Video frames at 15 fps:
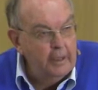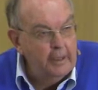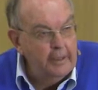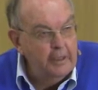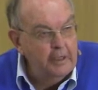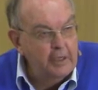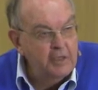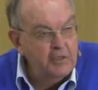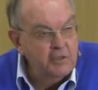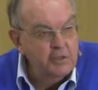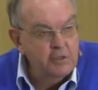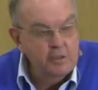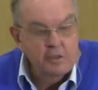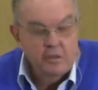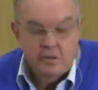And he goes
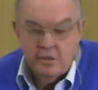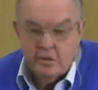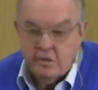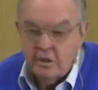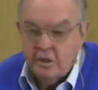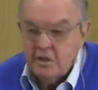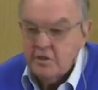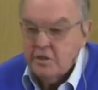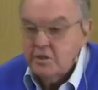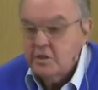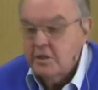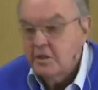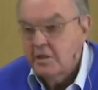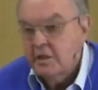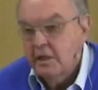to
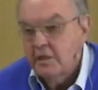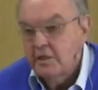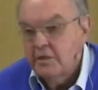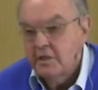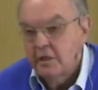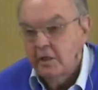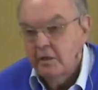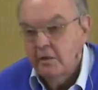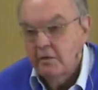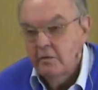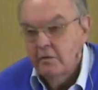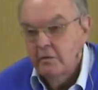Tarsus in Cilicia.